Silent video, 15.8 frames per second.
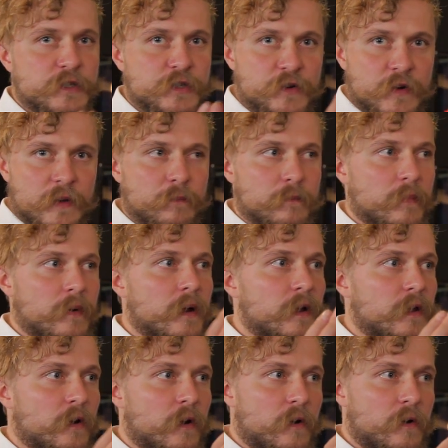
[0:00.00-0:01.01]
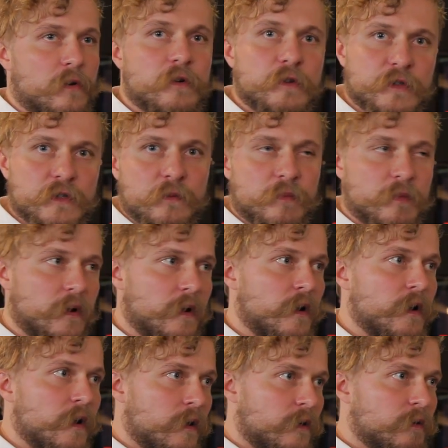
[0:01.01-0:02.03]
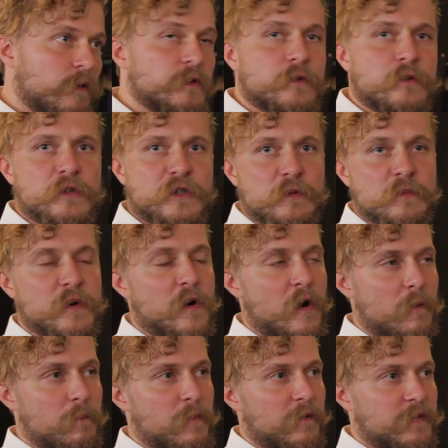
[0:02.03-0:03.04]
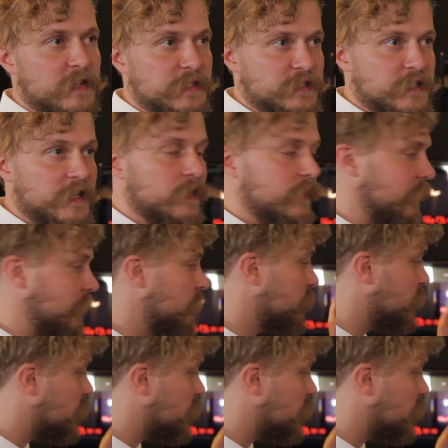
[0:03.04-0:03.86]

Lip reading: trim your custom crop of the signal.